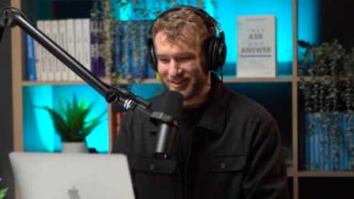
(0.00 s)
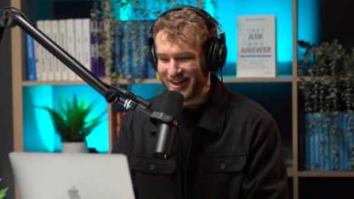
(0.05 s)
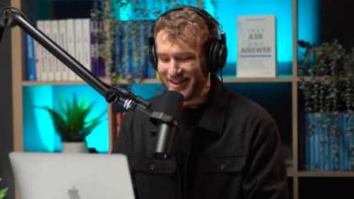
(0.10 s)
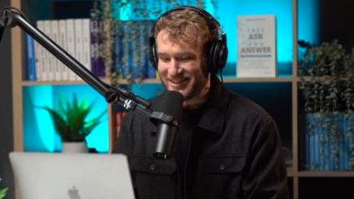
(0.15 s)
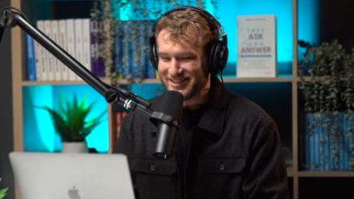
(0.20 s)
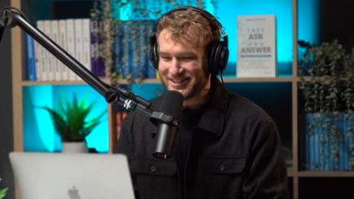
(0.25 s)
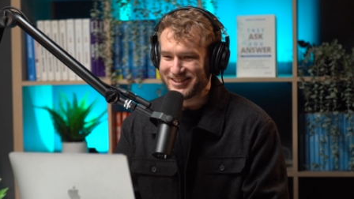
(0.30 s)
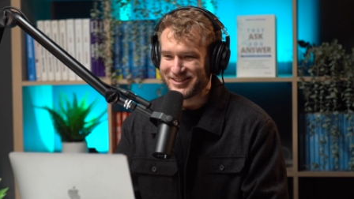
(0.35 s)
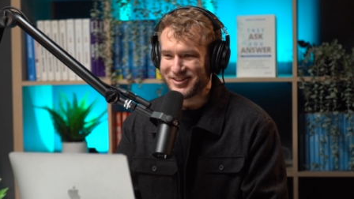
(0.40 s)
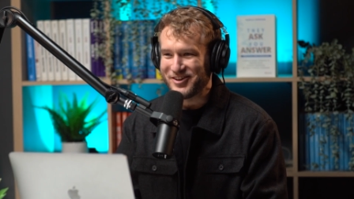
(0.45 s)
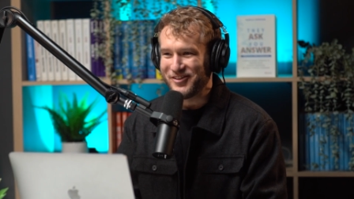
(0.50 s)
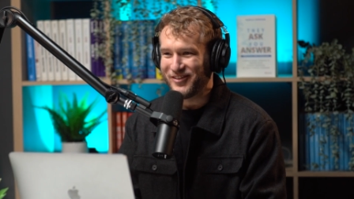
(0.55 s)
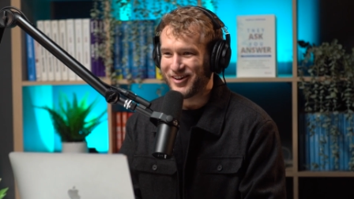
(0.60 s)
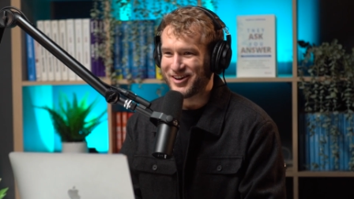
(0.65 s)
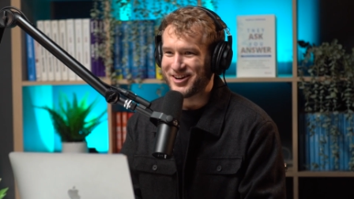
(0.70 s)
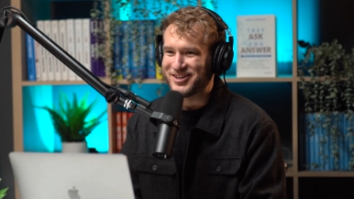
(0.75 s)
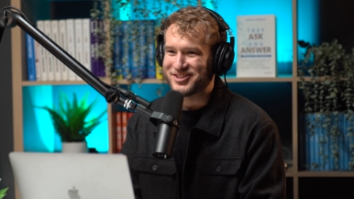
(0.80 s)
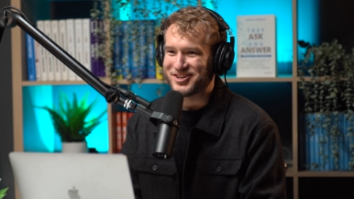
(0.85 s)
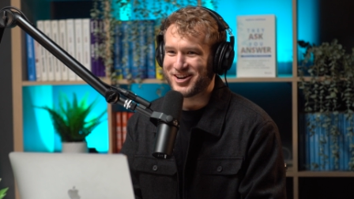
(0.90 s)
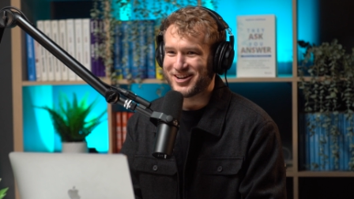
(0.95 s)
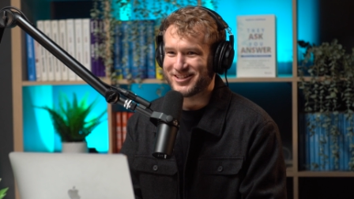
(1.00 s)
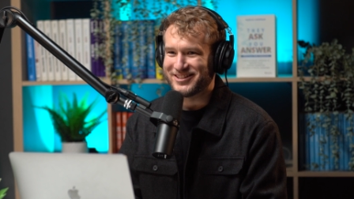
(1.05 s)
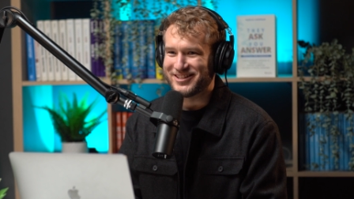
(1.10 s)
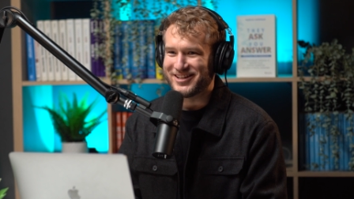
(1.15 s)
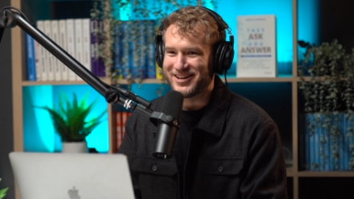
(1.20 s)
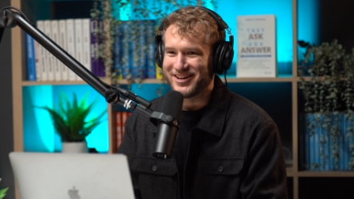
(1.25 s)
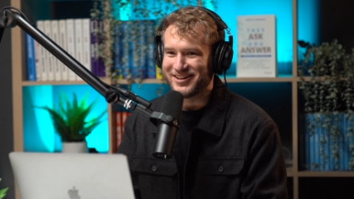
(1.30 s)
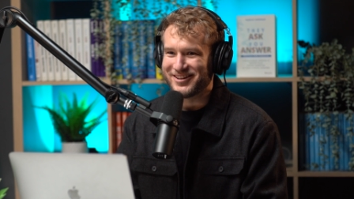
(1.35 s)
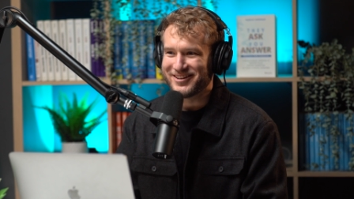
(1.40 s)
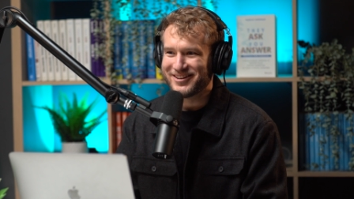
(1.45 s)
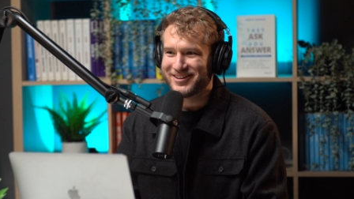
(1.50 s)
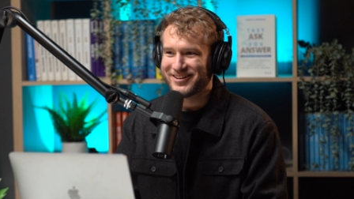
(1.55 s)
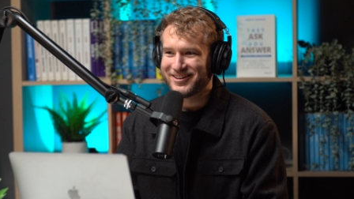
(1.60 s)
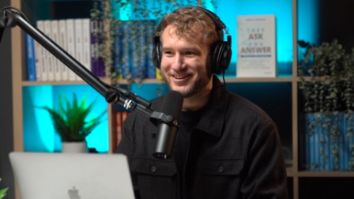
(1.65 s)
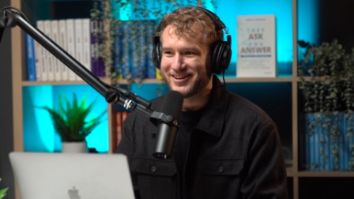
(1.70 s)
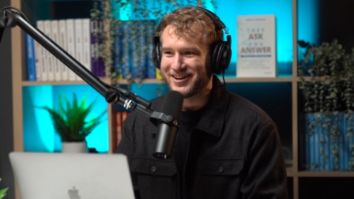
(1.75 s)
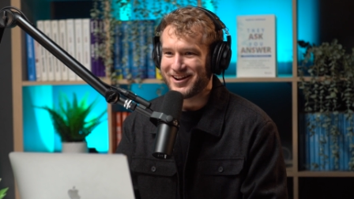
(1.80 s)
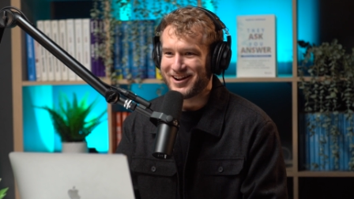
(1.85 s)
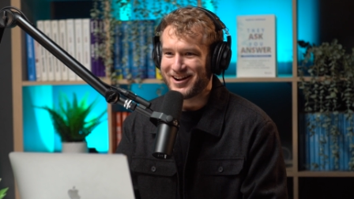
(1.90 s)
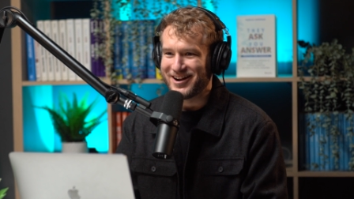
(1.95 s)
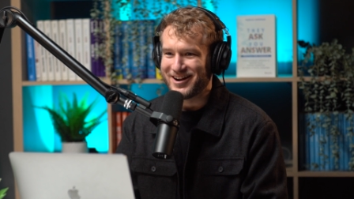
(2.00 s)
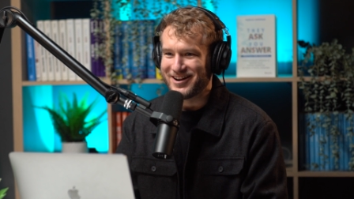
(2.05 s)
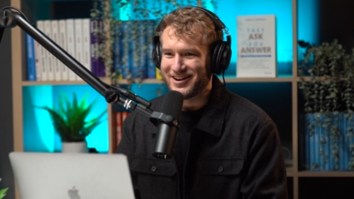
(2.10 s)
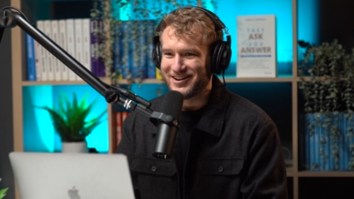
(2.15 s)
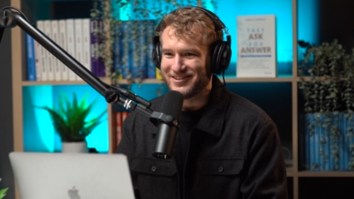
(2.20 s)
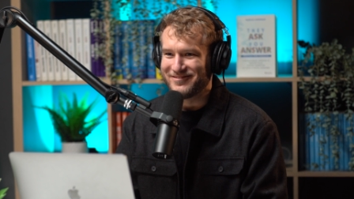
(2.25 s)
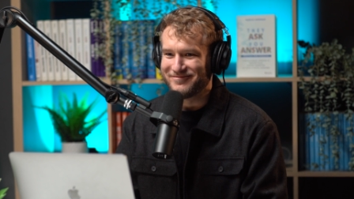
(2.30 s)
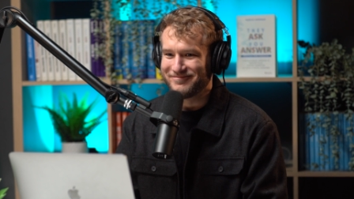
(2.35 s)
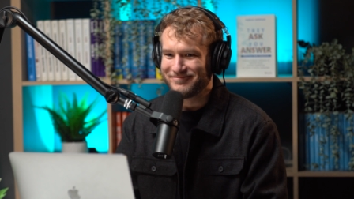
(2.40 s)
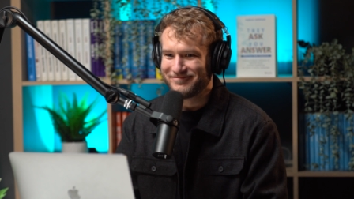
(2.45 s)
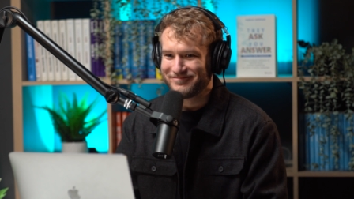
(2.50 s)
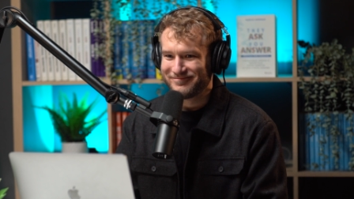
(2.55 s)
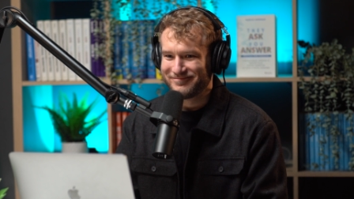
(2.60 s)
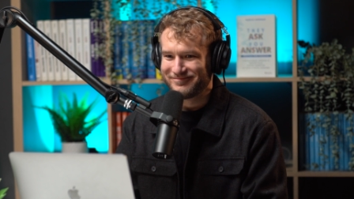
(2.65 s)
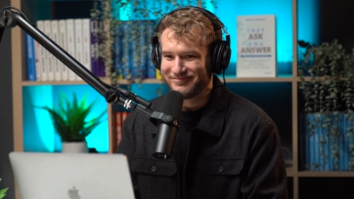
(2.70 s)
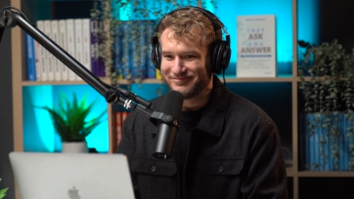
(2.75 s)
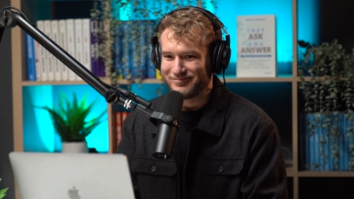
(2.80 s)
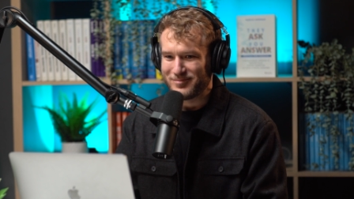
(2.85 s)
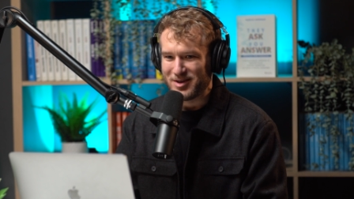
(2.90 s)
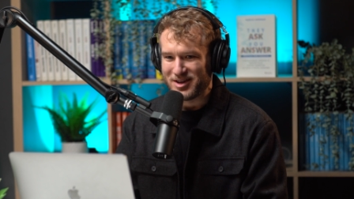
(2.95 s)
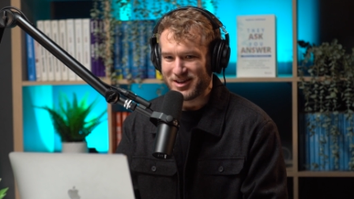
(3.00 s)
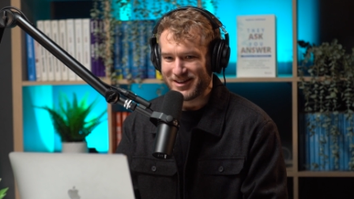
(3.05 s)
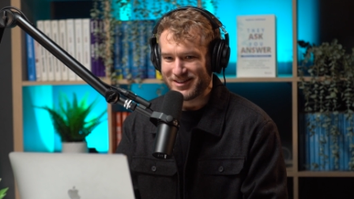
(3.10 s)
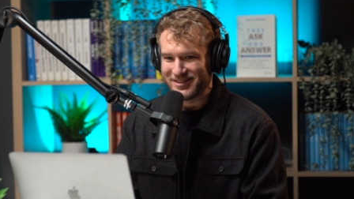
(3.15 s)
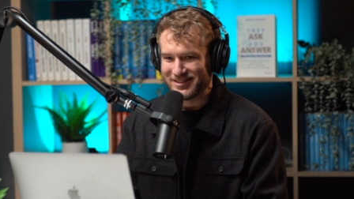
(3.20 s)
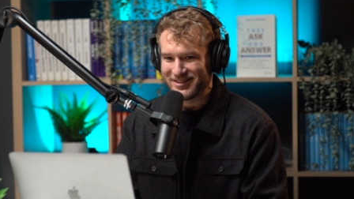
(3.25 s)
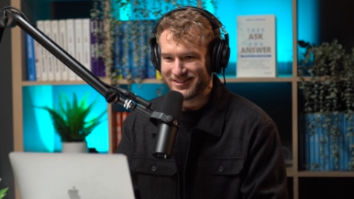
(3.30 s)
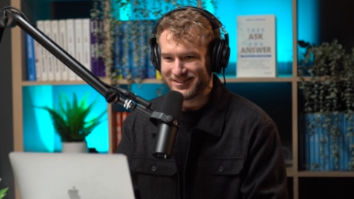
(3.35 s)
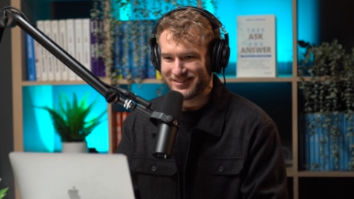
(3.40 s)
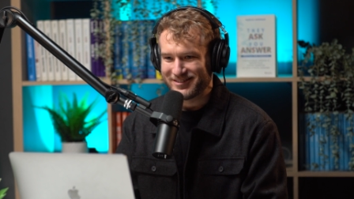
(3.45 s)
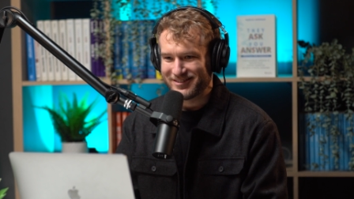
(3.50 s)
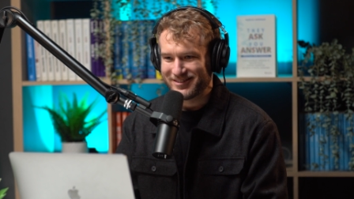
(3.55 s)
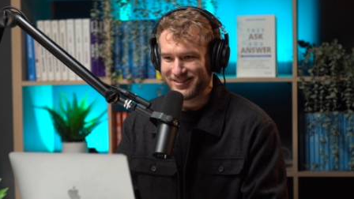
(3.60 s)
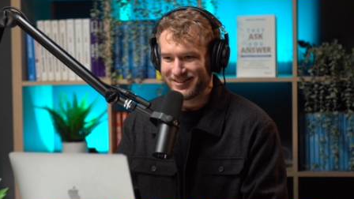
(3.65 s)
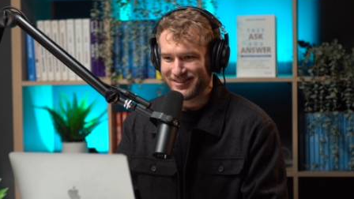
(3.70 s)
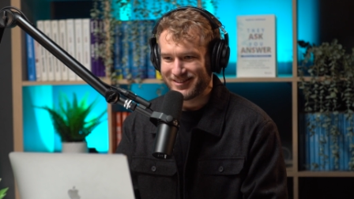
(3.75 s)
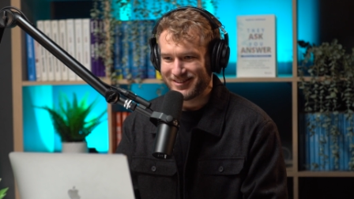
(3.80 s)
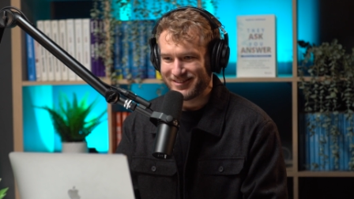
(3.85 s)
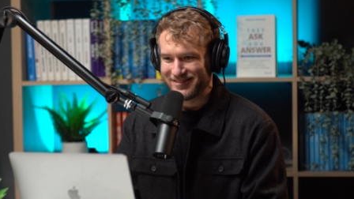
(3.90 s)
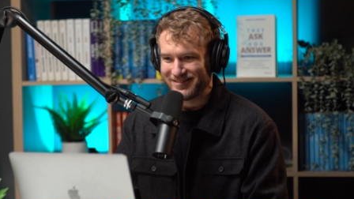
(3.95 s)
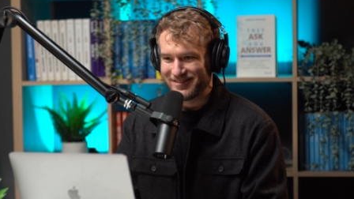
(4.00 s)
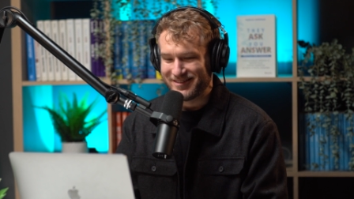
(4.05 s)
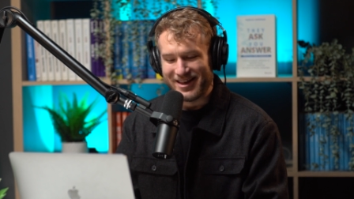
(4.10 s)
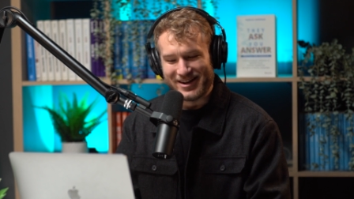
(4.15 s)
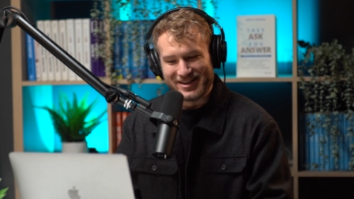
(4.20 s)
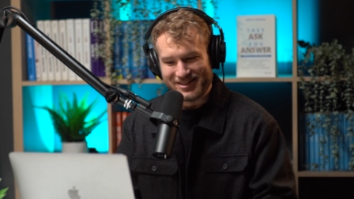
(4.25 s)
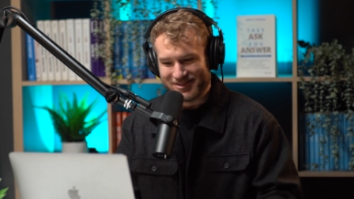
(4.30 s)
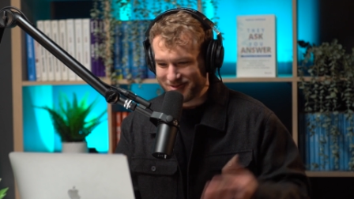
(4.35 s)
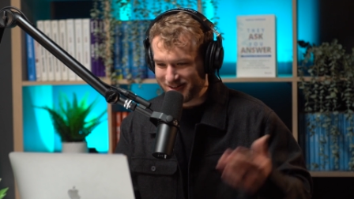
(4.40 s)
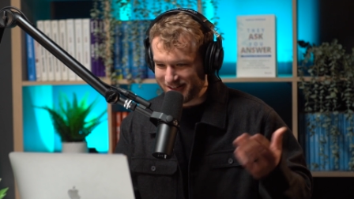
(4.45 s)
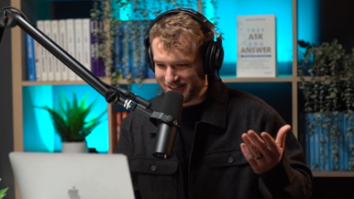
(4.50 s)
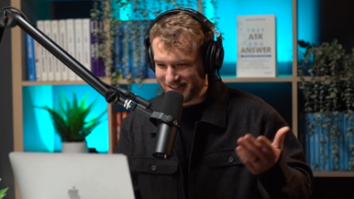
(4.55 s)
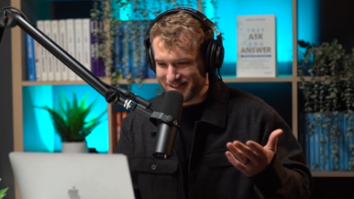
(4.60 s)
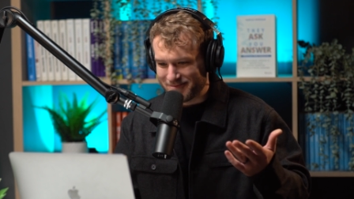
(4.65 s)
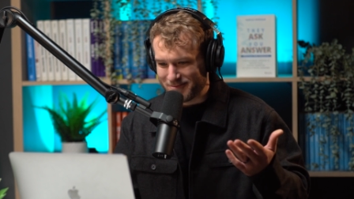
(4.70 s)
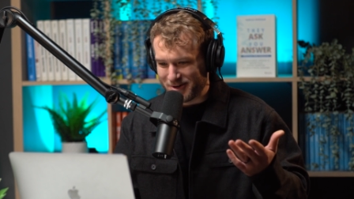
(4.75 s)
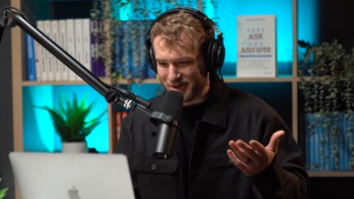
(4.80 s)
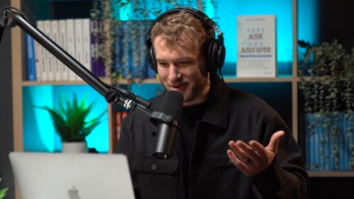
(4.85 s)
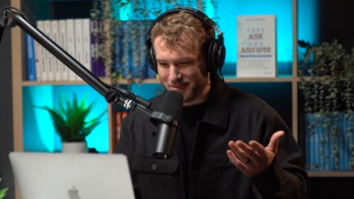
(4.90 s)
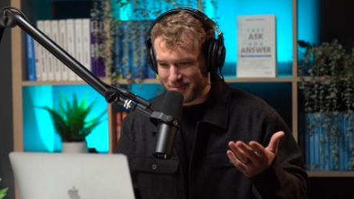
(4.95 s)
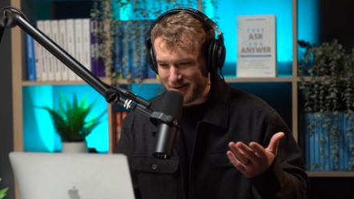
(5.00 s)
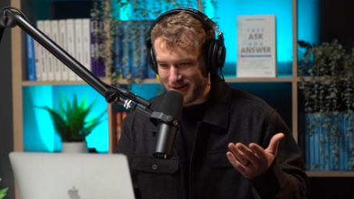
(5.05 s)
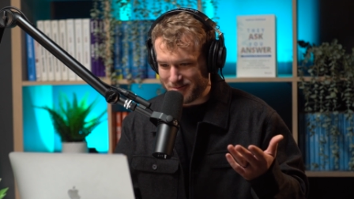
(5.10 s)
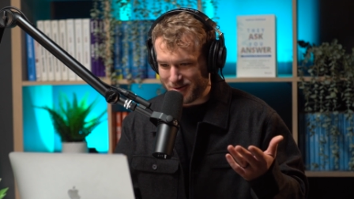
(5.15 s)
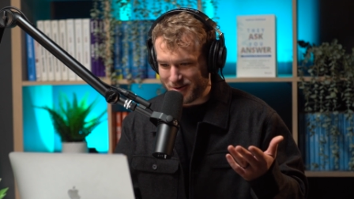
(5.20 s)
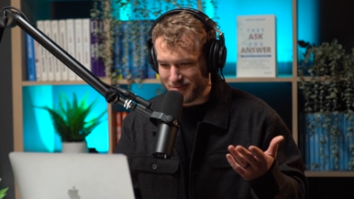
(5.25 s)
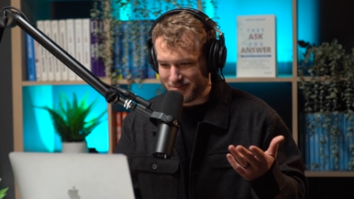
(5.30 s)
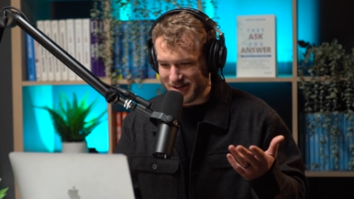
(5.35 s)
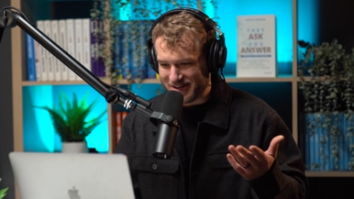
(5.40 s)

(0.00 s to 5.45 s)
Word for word: that's super interesting um, because that is really similar to people